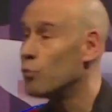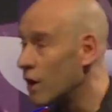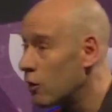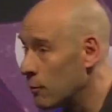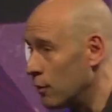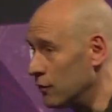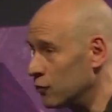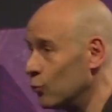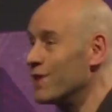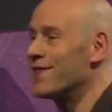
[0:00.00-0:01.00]
wearables,
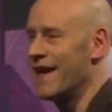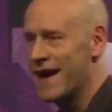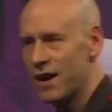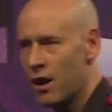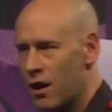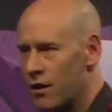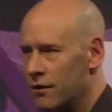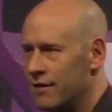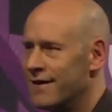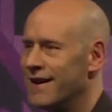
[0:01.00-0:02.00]
with AR
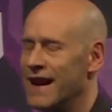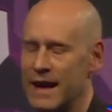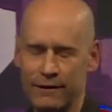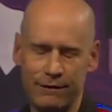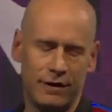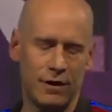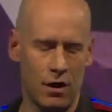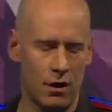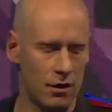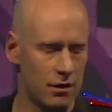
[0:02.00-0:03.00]
and
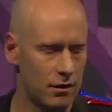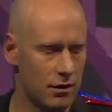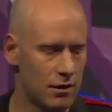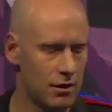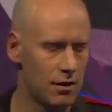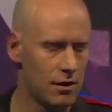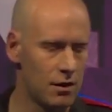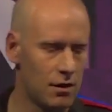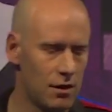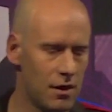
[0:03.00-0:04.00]
VR,
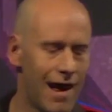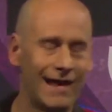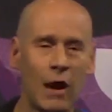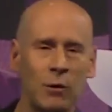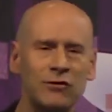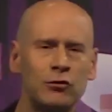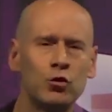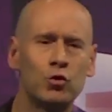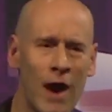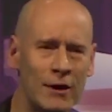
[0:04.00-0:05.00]
allow us to
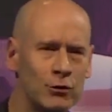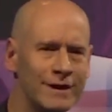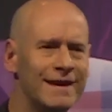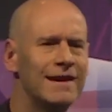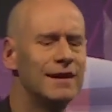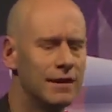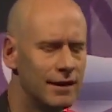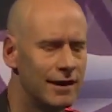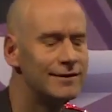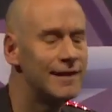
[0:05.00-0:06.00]
gradually
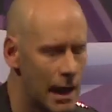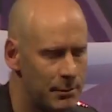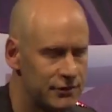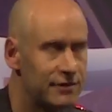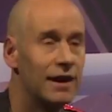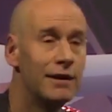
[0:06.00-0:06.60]
adapt and